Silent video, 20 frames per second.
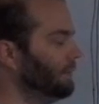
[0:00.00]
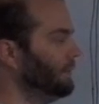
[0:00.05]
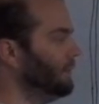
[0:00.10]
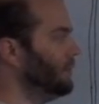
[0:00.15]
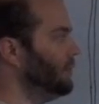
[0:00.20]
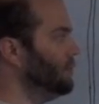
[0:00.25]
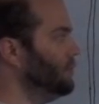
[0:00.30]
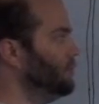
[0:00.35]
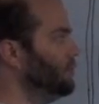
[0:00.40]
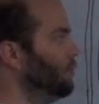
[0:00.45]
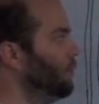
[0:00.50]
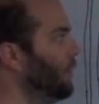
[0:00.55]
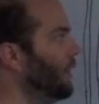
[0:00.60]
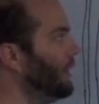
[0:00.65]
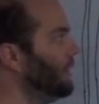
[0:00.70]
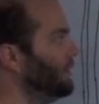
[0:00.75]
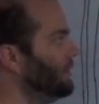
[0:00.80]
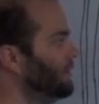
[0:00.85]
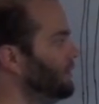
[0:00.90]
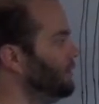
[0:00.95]
You
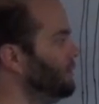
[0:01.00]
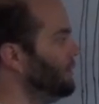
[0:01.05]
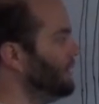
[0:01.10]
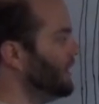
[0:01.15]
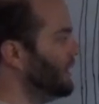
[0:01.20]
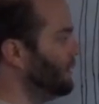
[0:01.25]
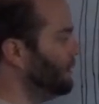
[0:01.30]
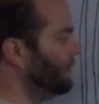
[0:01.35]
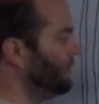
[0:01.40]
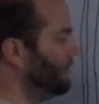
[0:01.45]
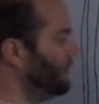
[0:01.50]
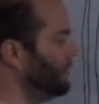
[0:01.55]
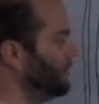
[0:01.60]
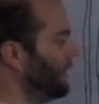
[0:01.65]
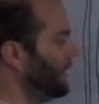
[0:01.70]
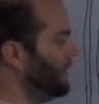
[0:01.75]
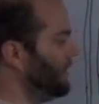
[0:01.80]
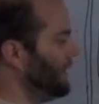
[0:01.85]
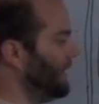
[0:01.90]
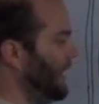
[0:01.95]
want to be able to
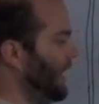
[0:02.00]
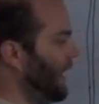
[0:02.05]
let the